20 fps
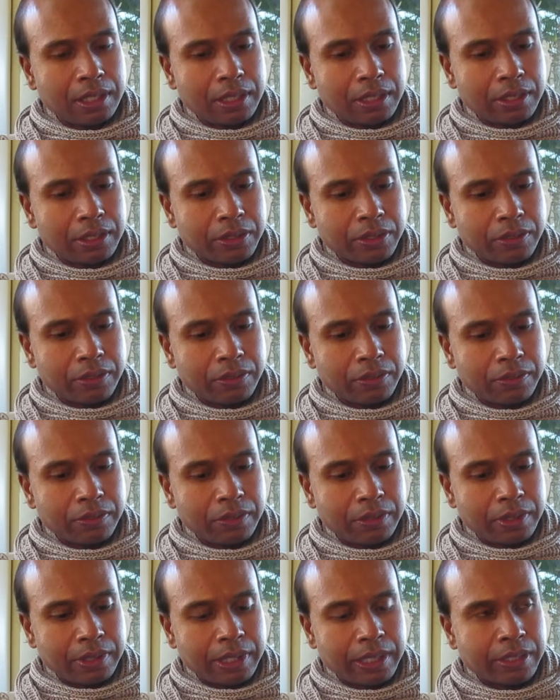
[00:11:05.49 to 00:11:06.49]
you know,
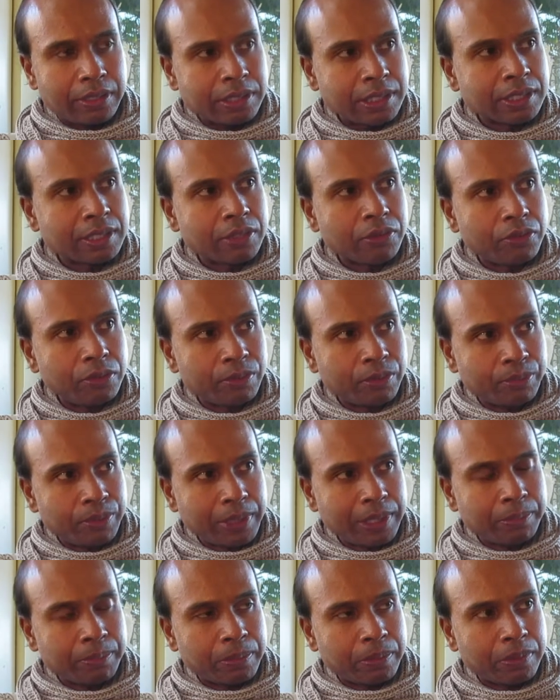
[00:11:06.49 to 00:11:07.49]
there are just a room of
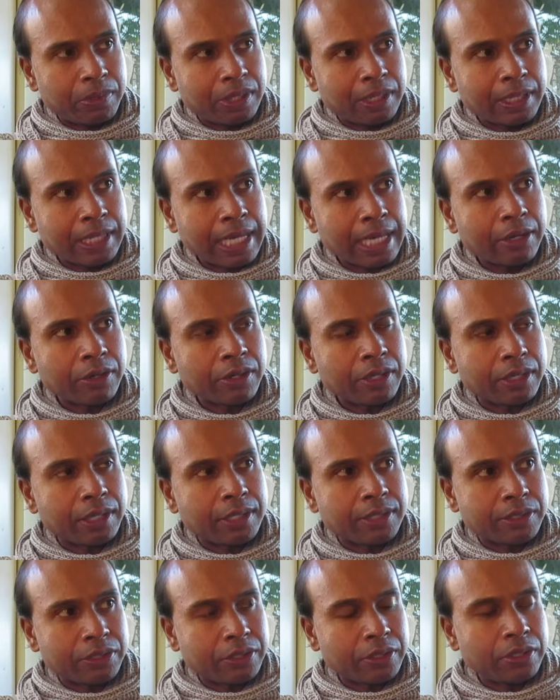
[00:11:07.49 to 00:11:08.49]
people and how can I
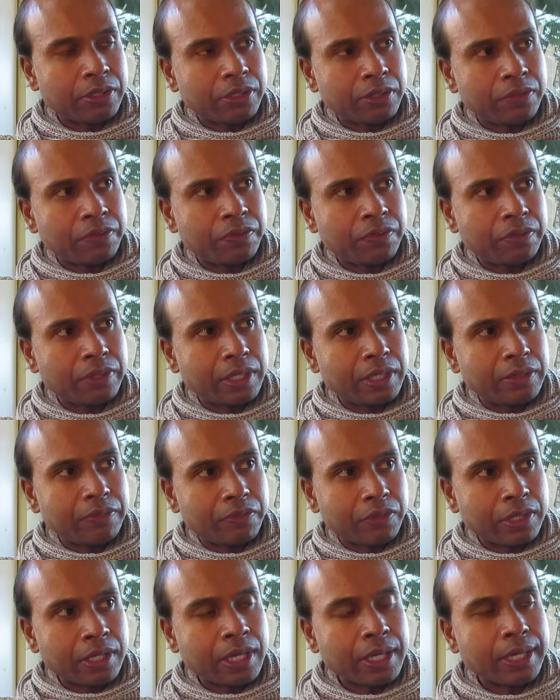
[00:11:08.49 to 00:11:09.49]
serve
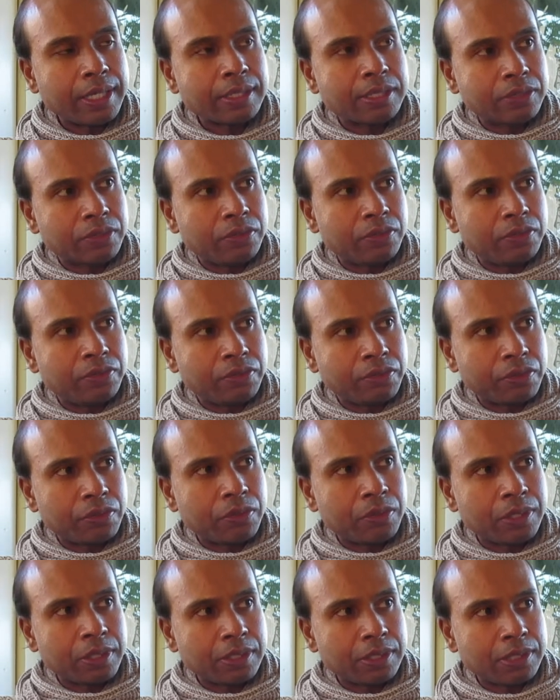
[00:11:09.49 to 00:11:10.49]
for the highest good for
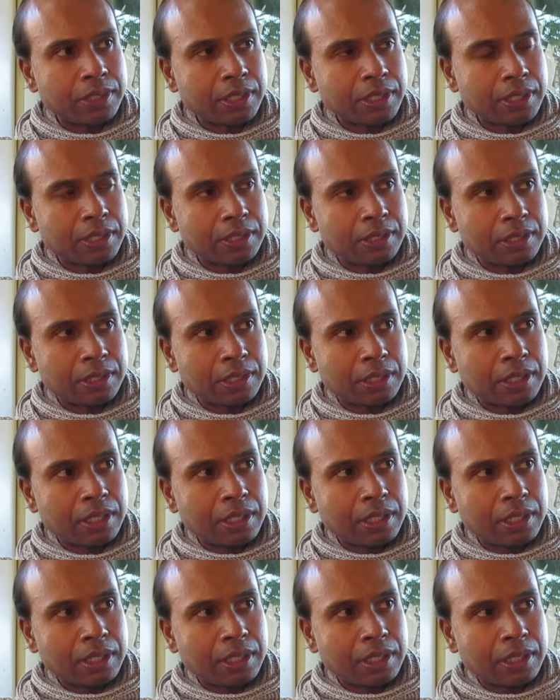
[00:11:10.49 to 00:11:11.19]
all concerned?